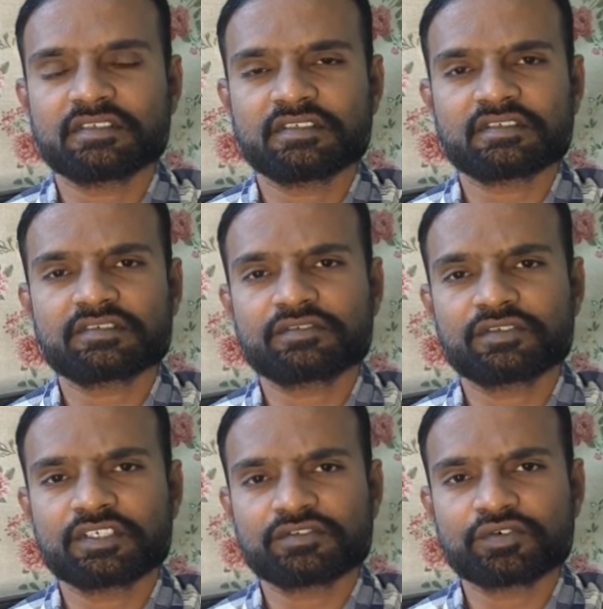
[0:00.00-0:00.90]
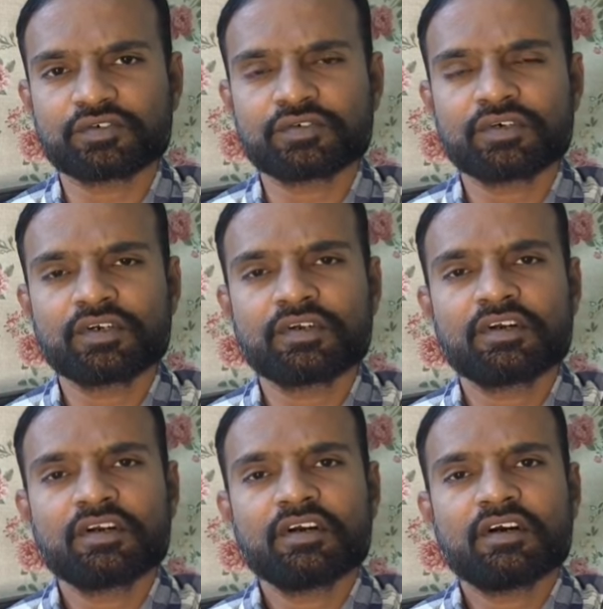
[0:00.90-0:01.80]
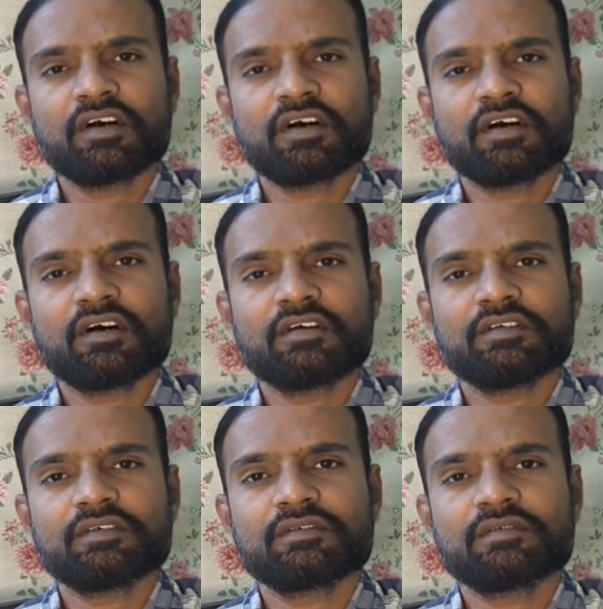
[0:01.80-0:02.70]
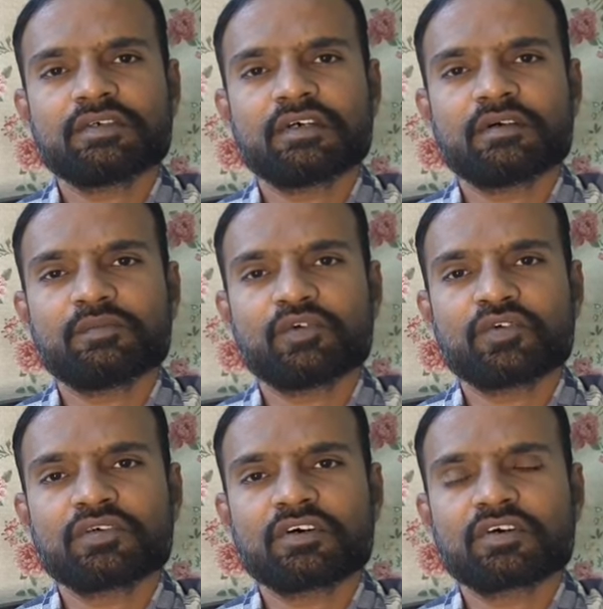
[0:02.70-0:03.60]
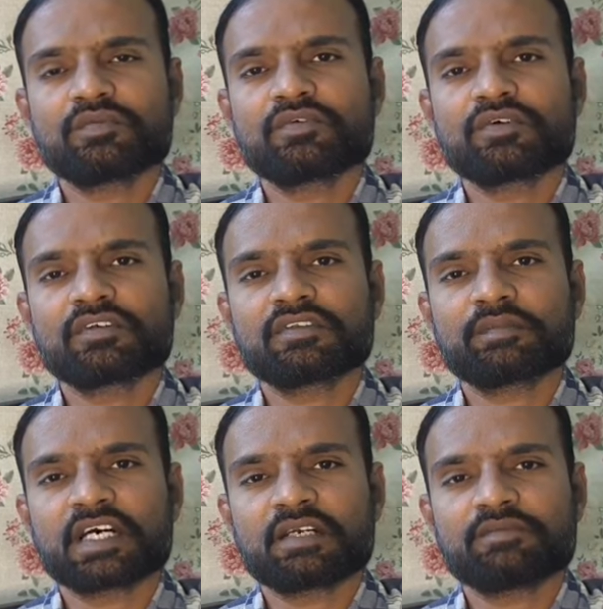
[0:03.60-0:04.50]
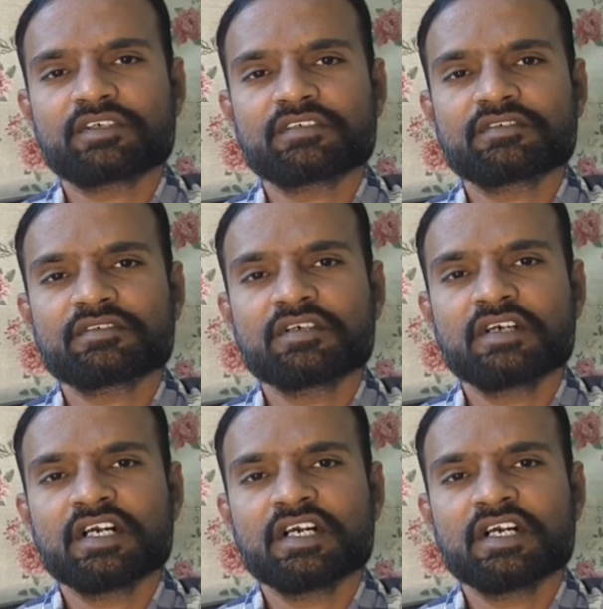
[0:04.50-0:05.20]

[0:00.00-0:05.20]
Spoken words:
This is there is no more talk about on the parameters.